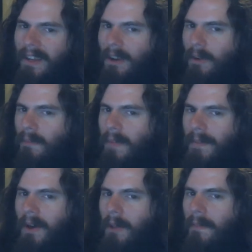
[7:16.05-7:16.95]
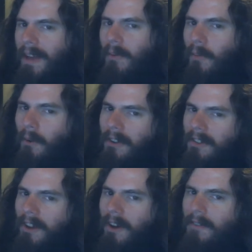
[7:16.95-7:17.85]
You know, maybe I'll make a
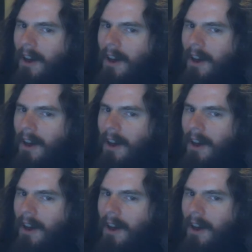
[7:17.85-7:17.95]
worst of